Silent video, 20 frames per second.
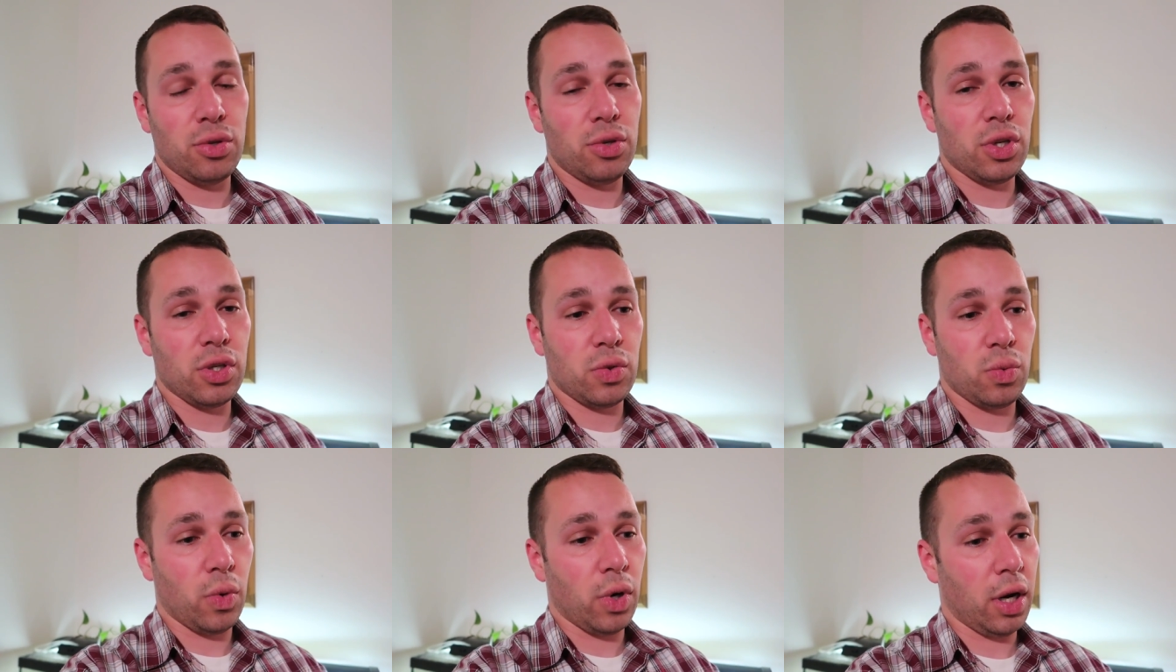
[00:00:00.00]
You
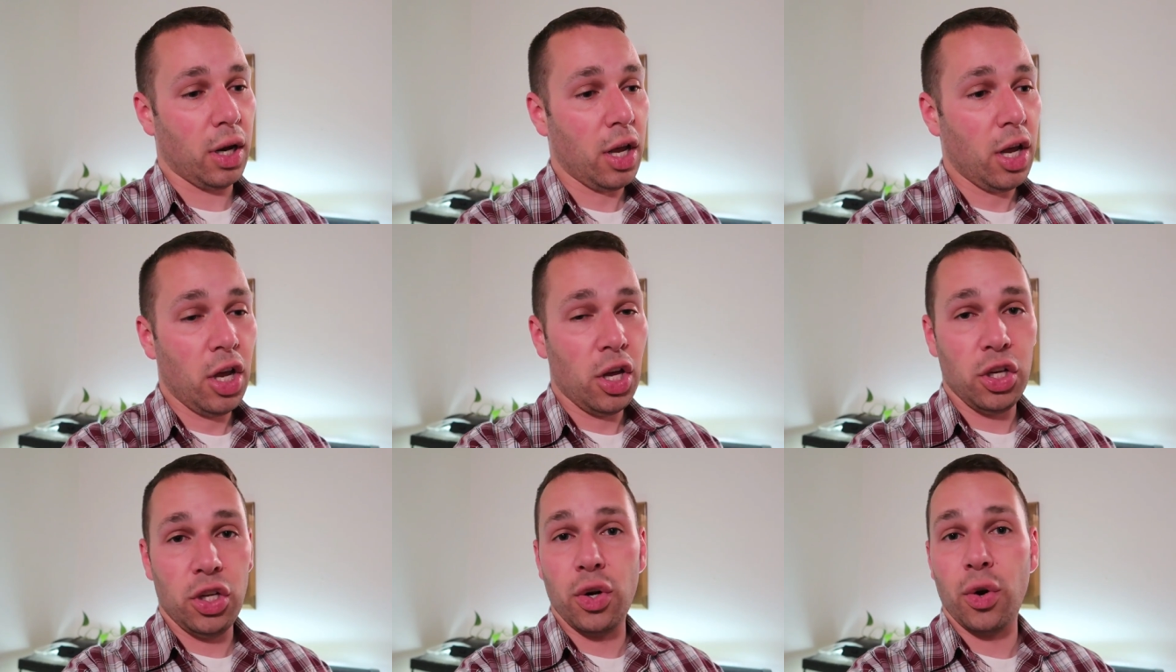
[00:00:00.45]
just want
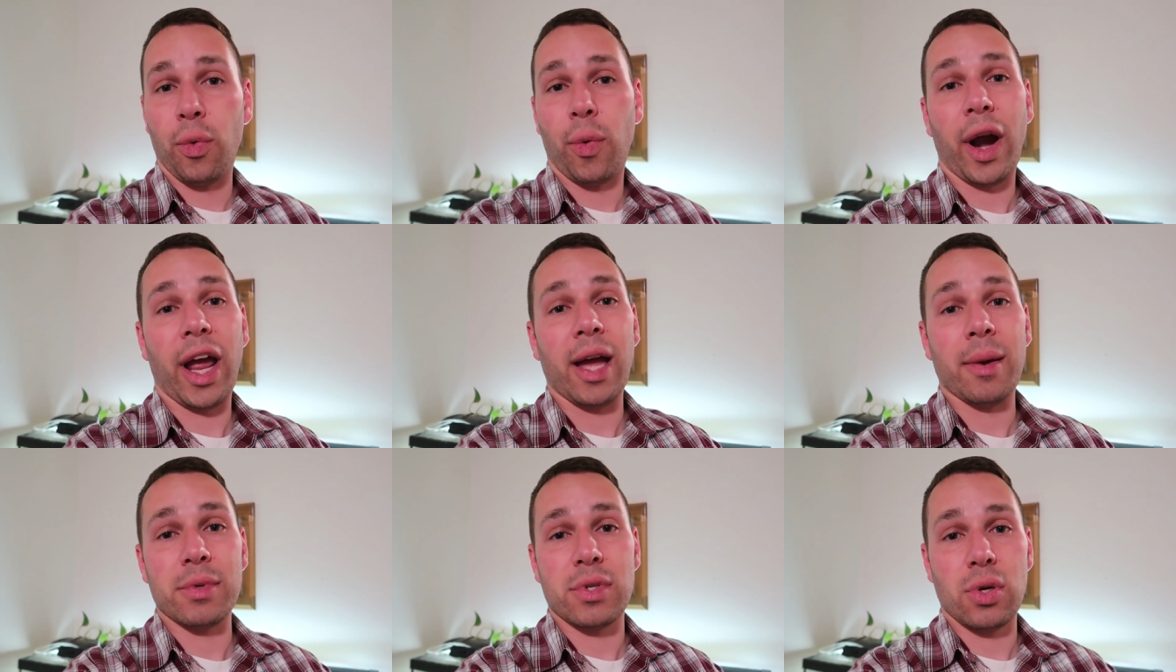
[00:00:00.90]
your
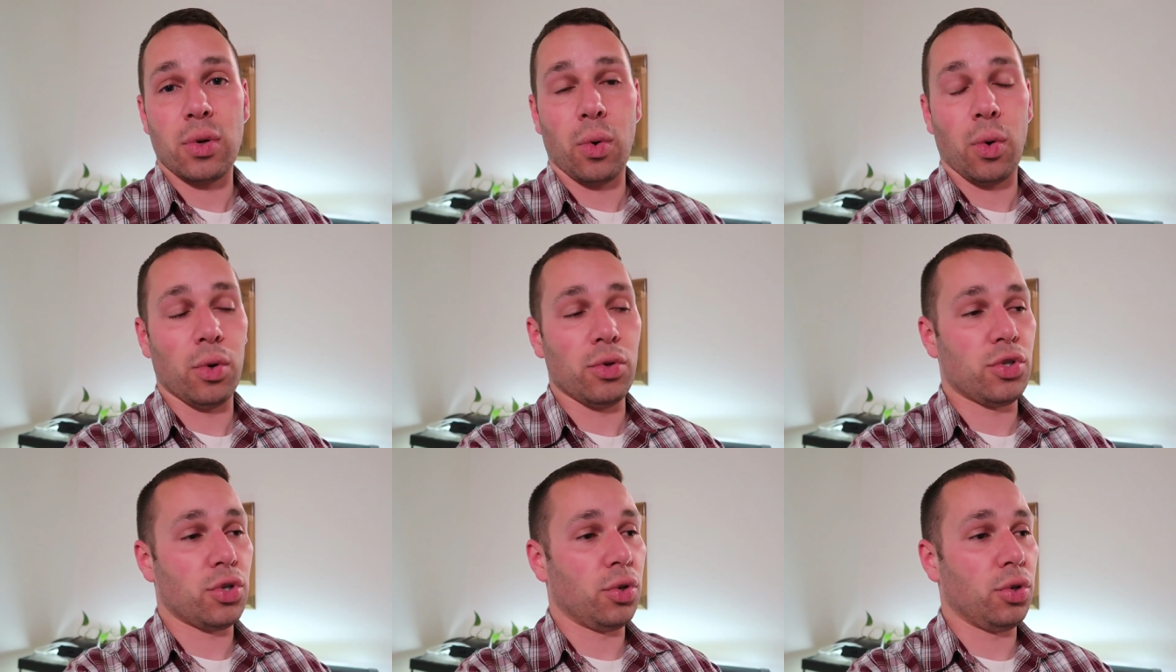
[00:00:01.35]
ram's
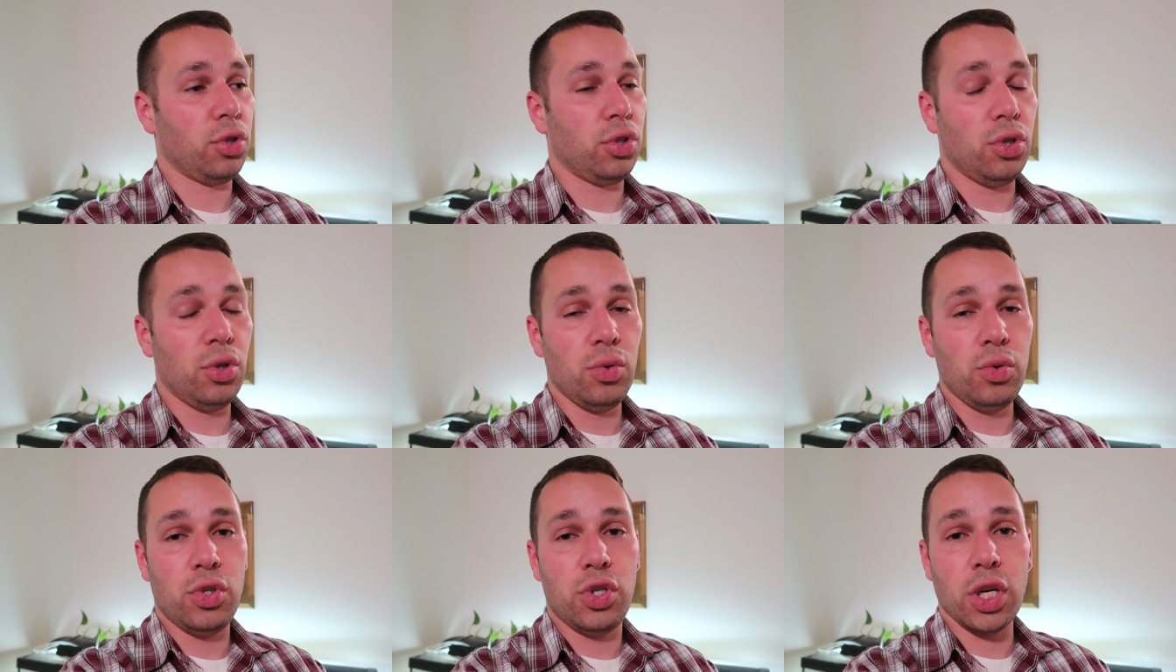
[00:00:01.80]
horns, or
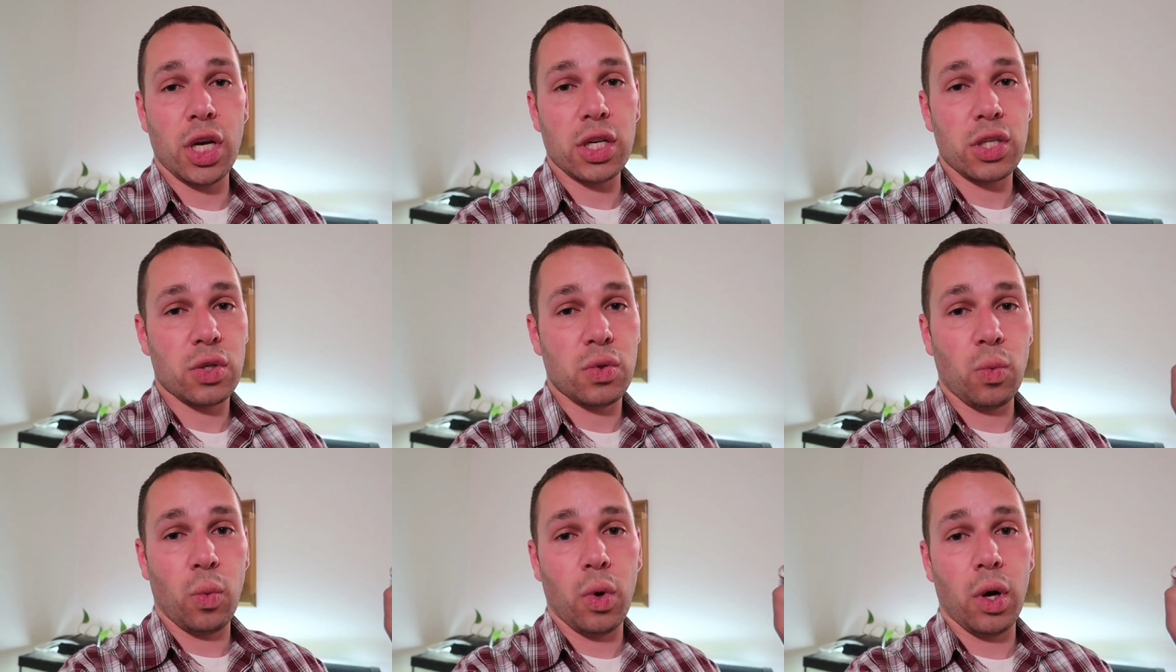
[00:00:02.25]
you
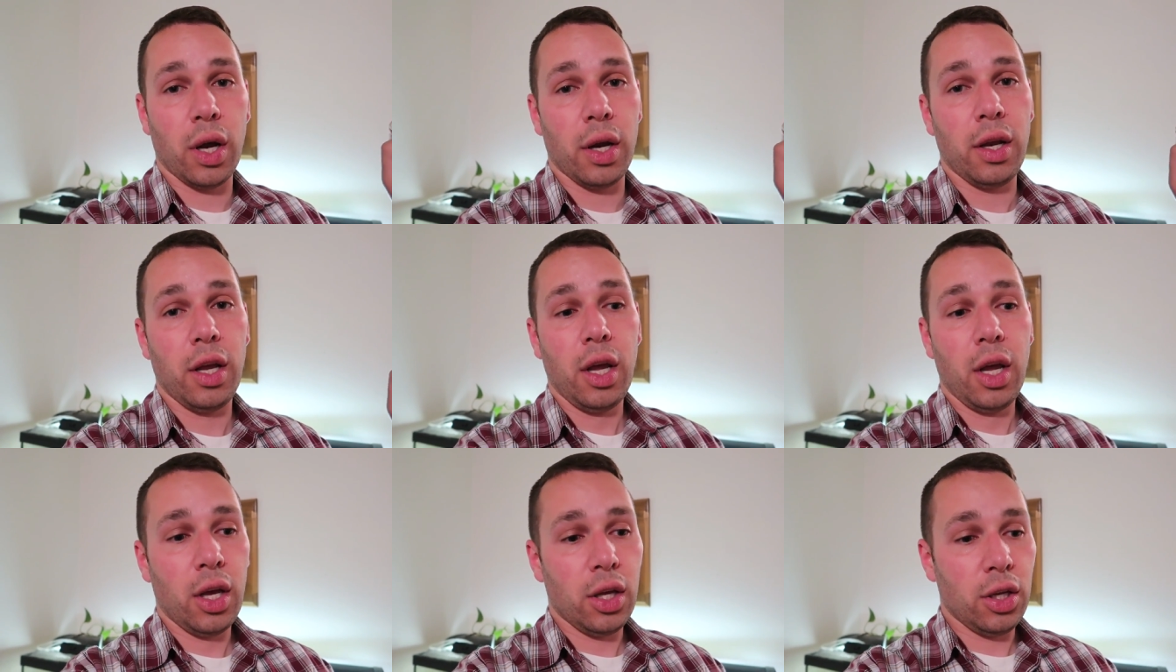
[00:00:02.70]
just want